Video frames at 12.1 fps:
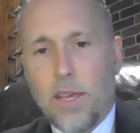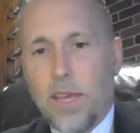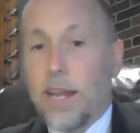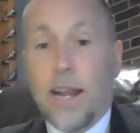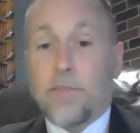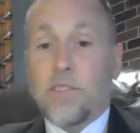
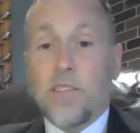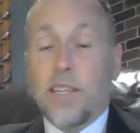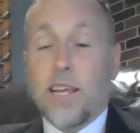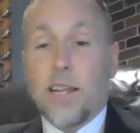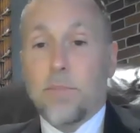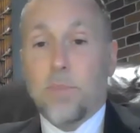And I've seen
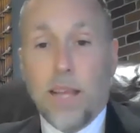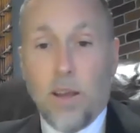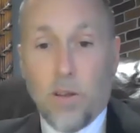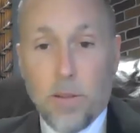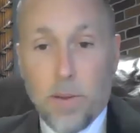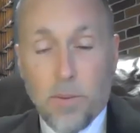that play
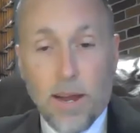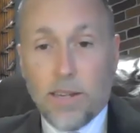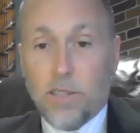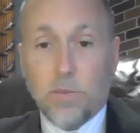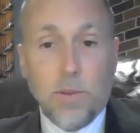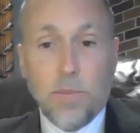out in my
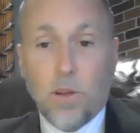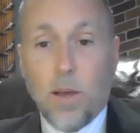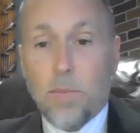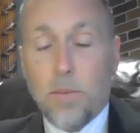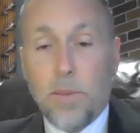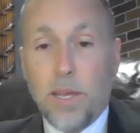practice. People
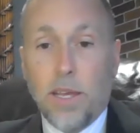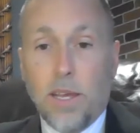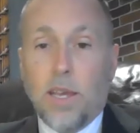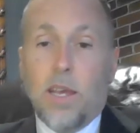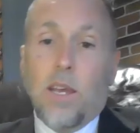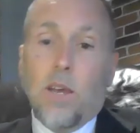come to me,
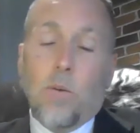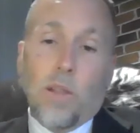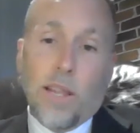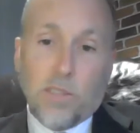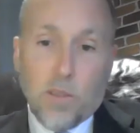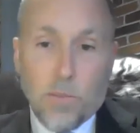well,
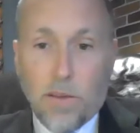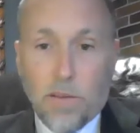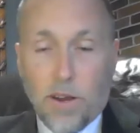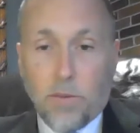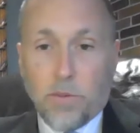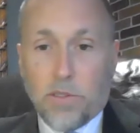that's what my
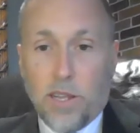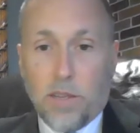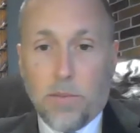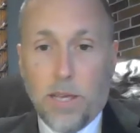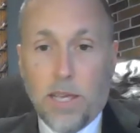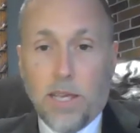friend was telling
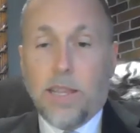me.